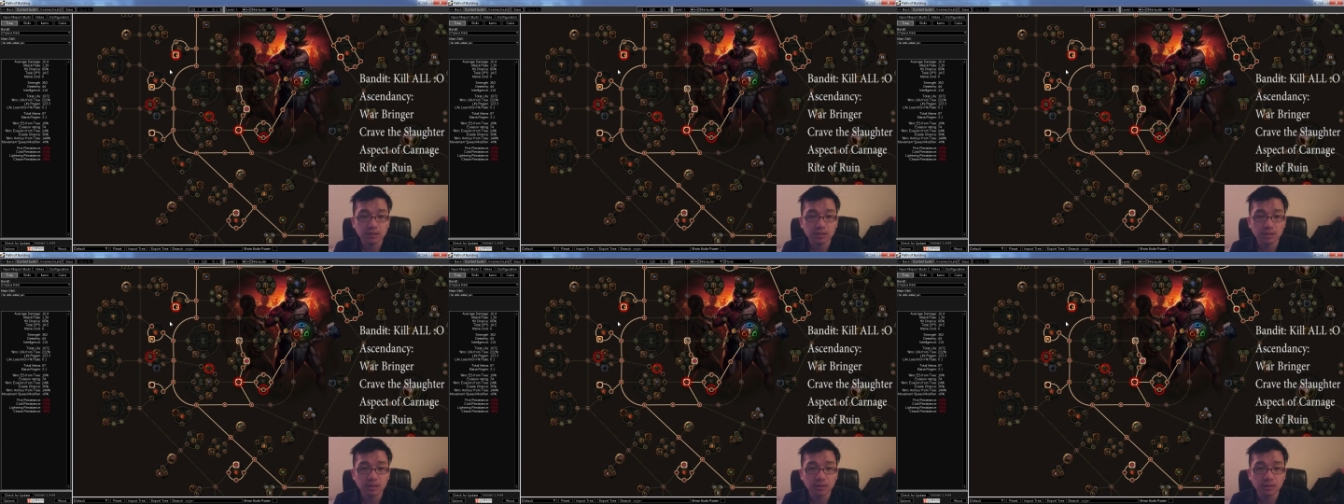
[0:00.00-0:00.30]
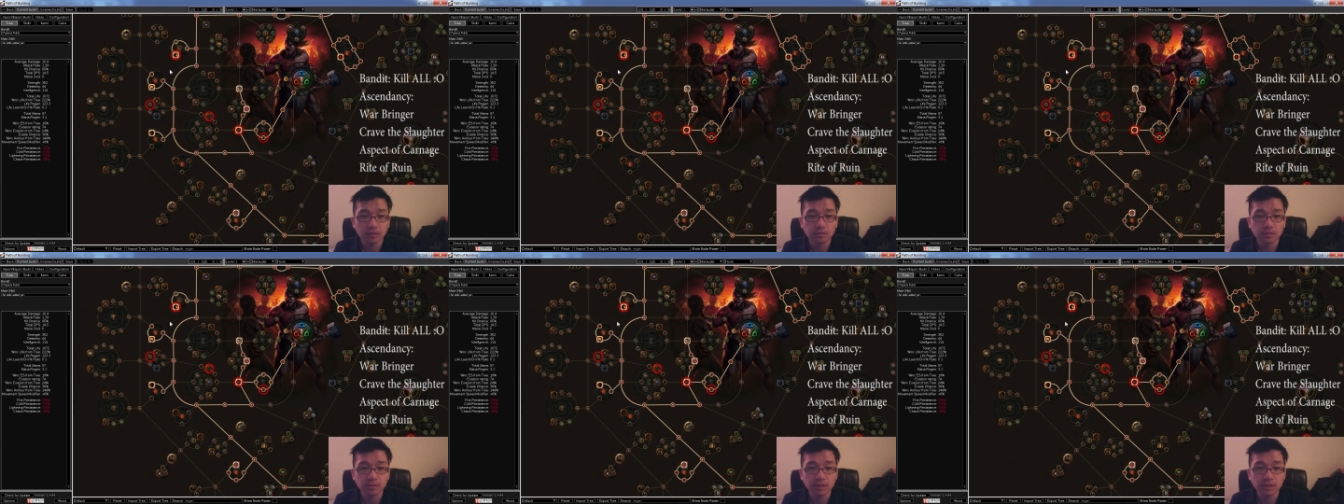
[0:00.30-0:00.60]

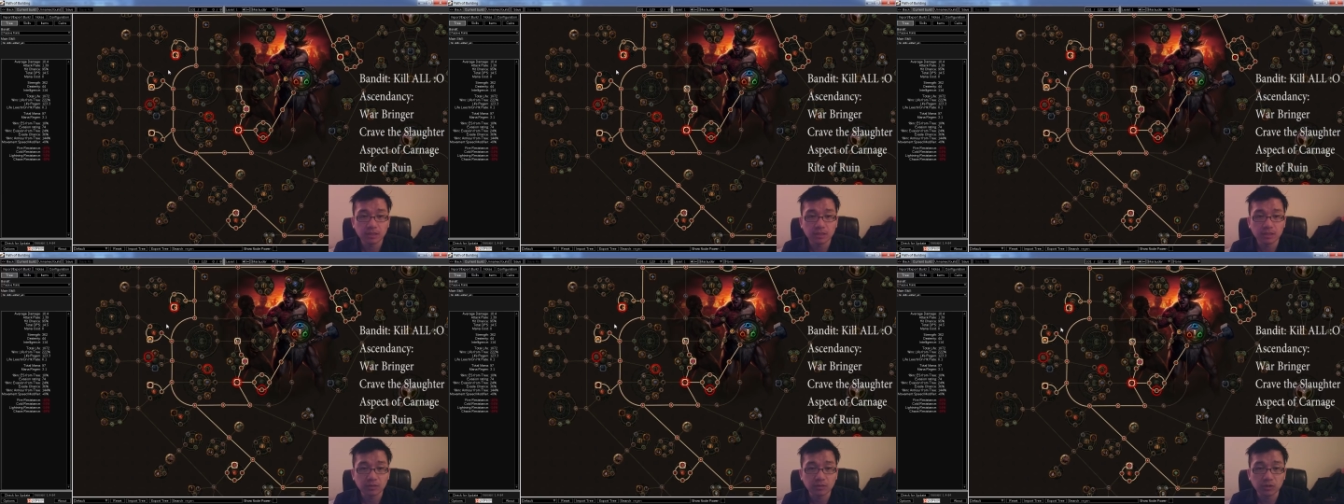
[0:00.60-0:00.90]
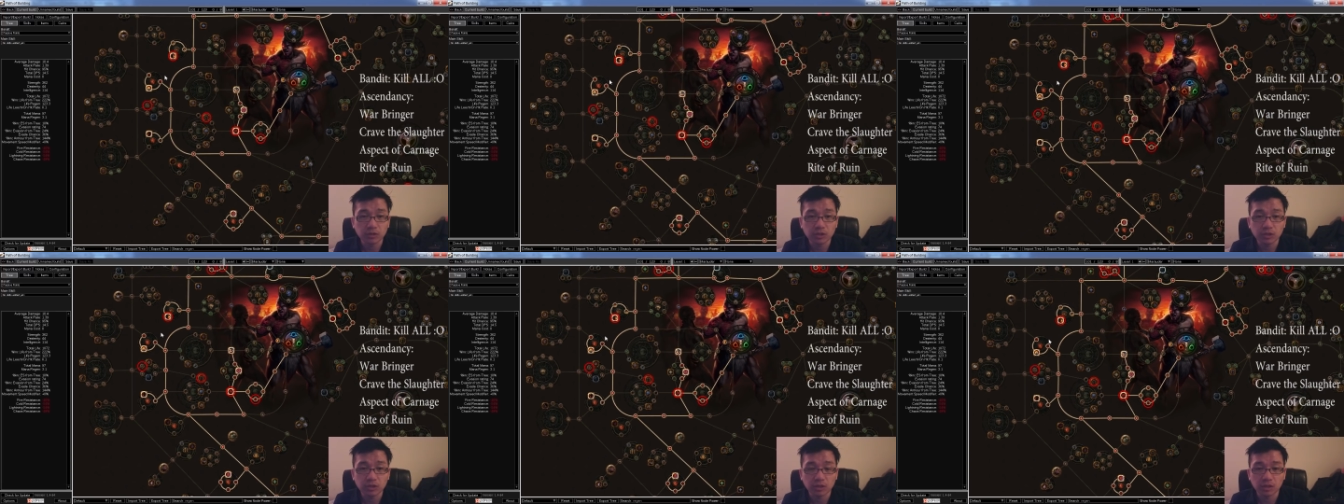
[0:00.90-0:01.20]
many
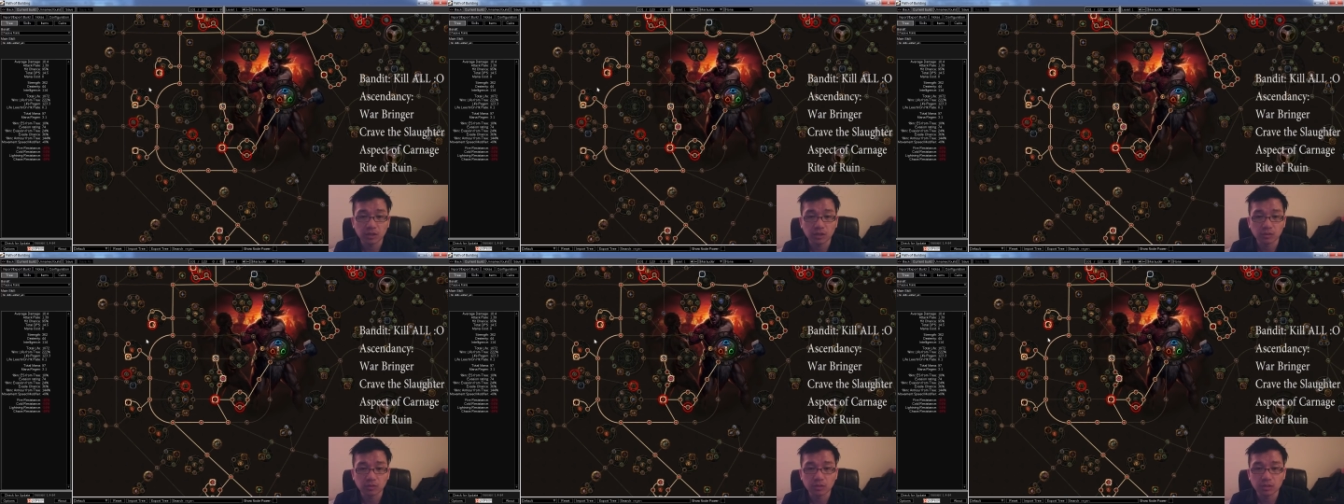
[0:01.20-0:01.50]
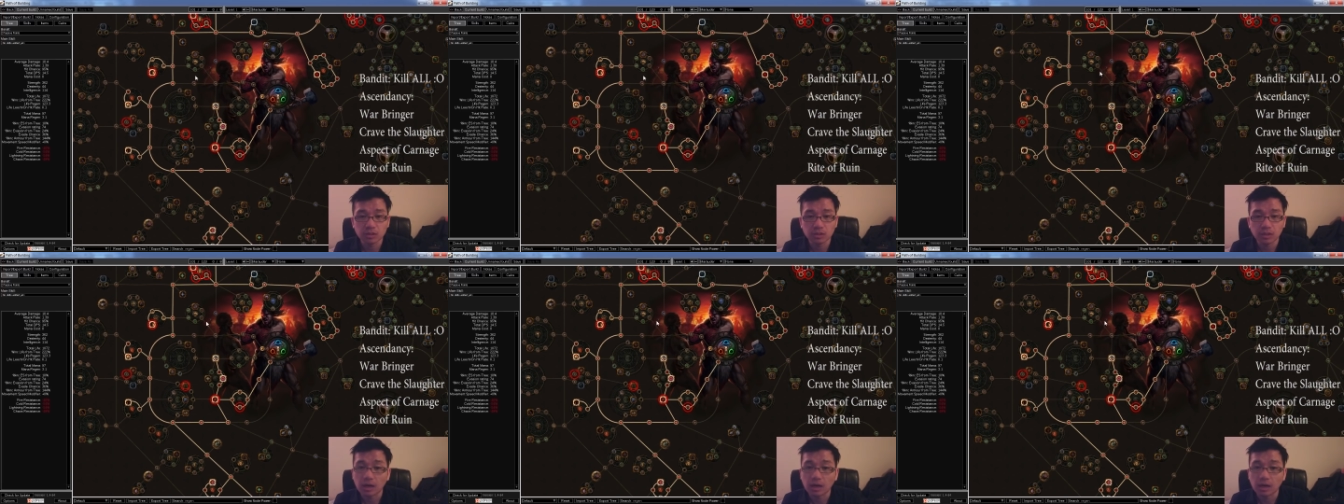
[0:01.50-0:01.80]
regen nodes,
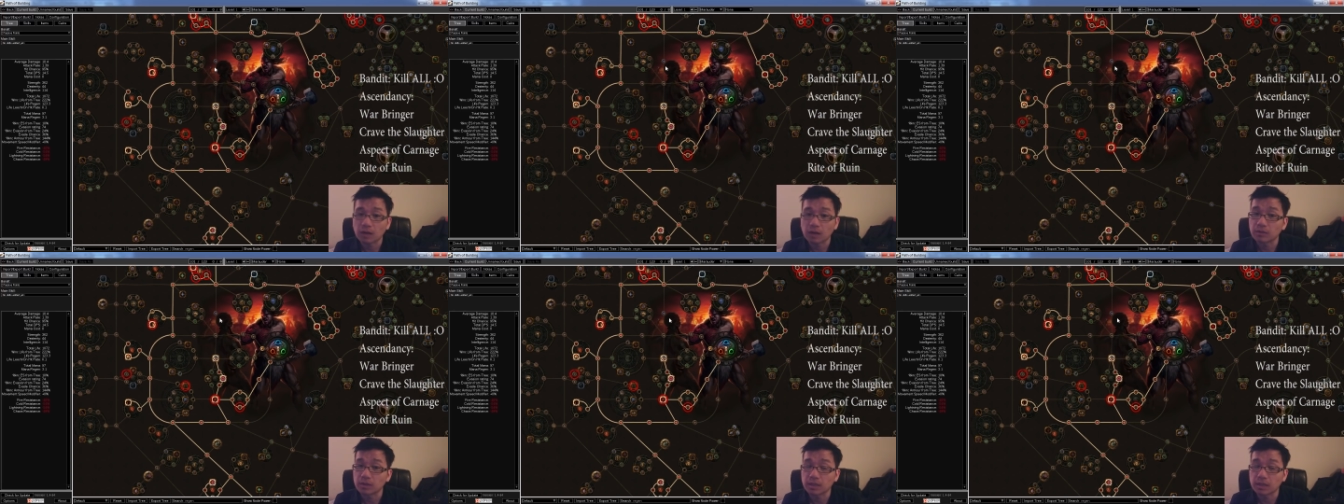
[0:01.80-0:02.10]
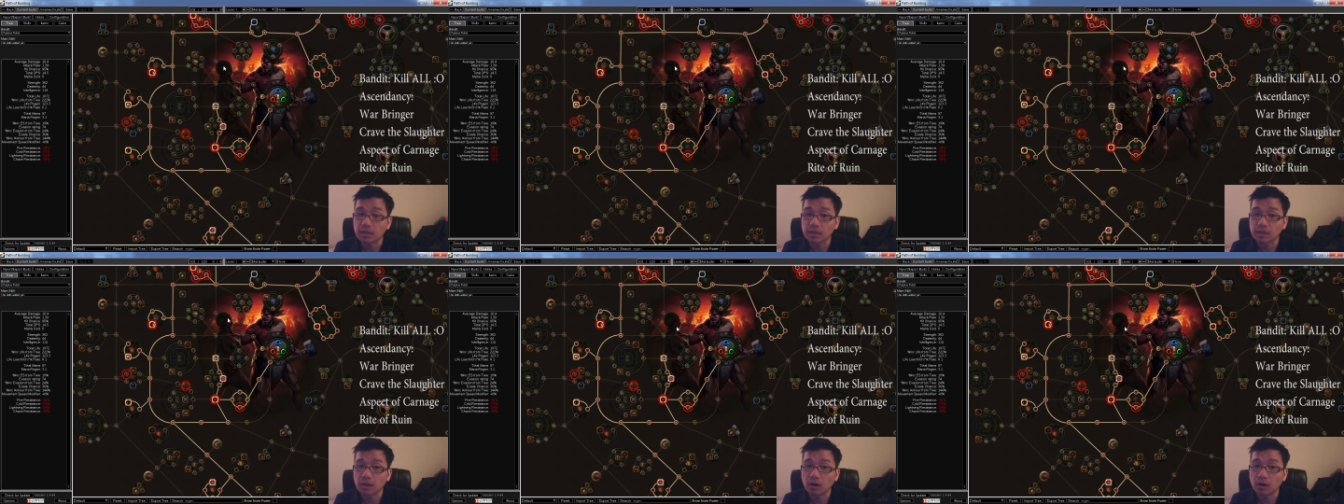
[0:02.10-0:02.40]
we
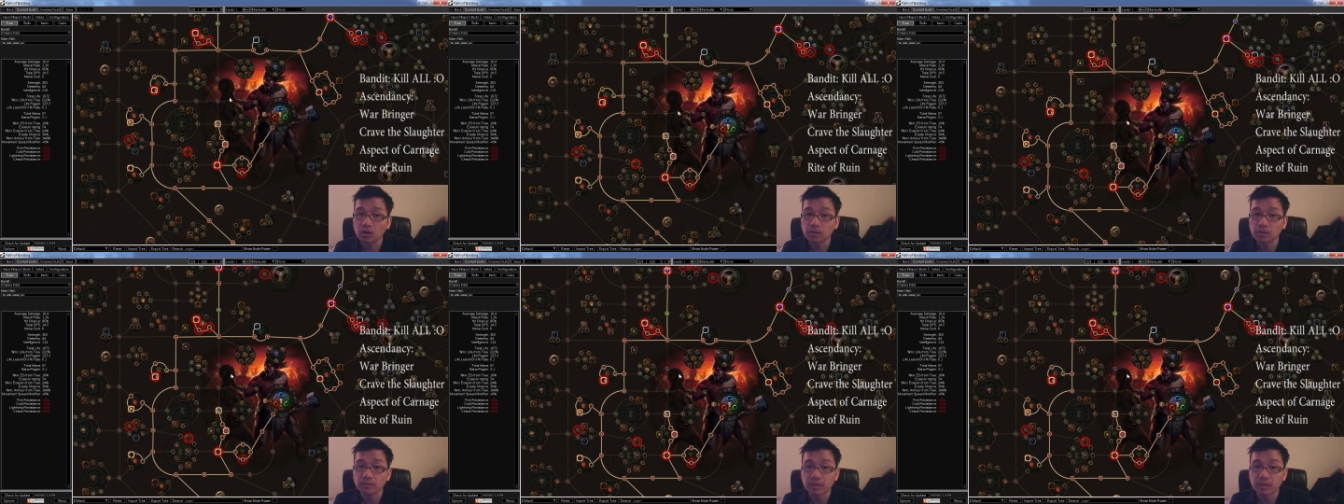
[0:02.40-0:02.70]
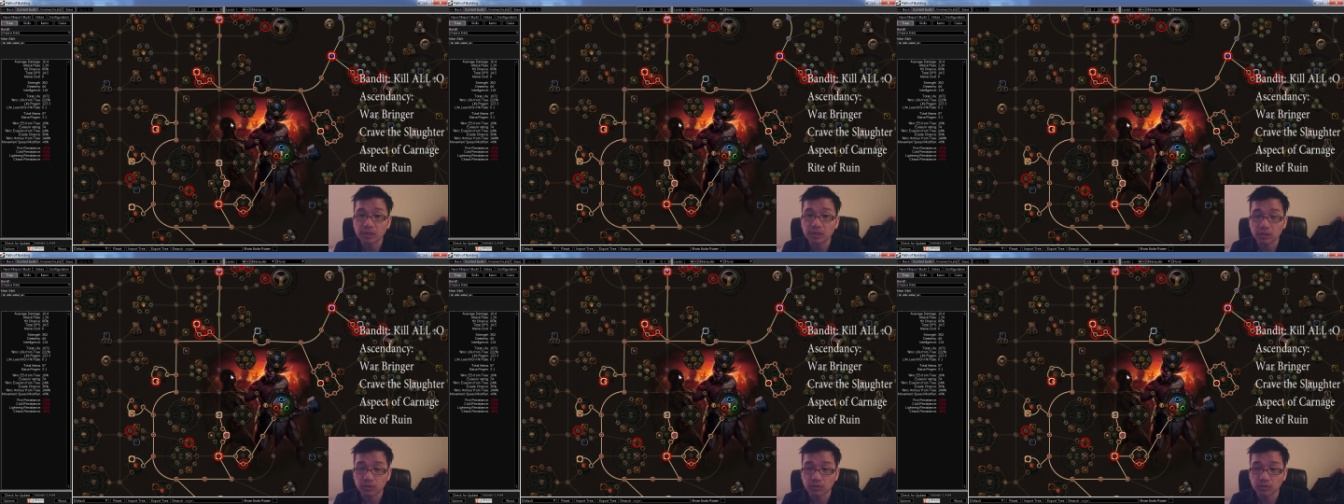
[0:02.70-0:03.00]
hit all the
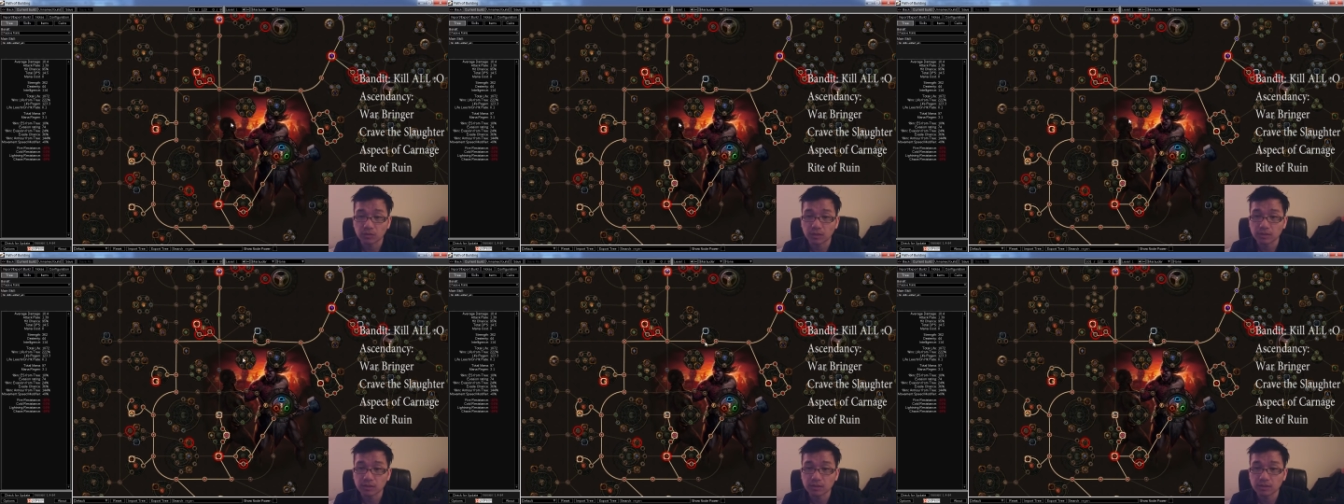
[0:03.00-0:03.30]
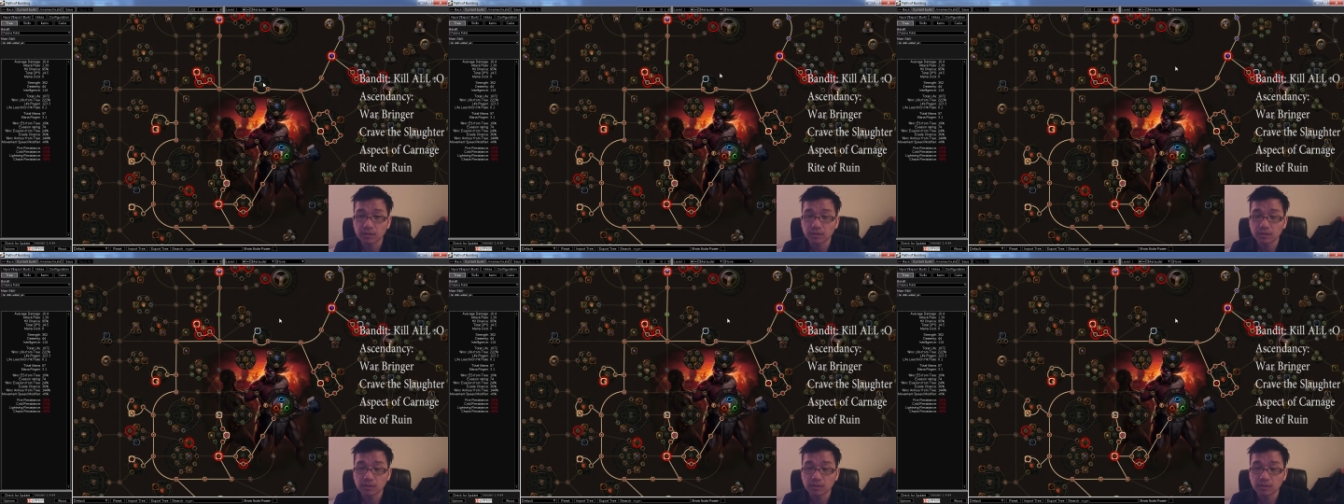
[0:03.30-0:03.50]
major ones.